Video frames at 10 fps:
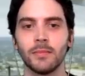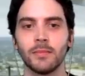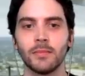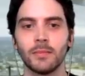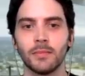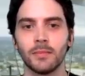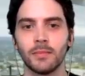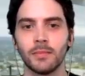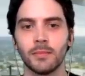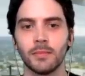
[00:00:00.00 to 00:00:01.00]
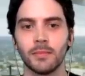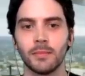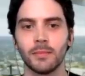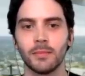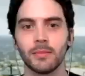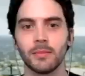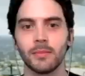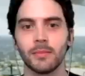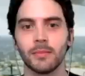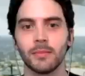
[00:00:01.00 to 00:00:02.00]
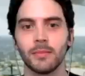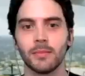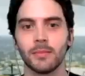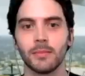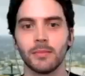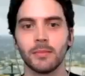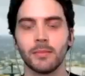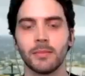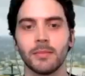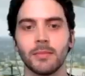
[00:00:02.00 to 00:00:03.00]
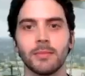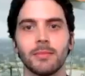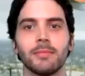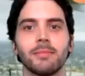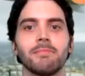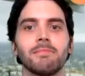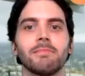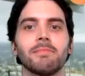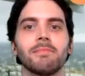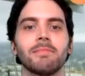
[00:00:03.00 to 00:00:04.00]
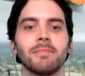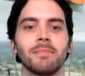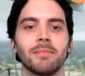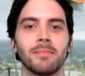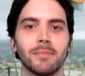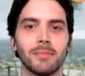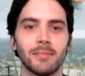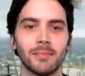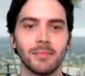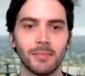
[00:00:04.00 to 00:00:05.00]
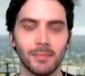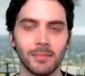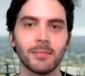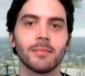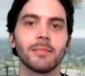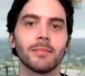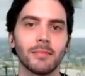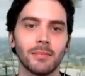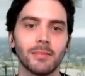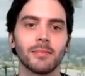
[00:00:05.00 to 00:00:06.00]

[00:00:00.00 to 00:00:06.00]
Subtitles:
This person isn't speaking.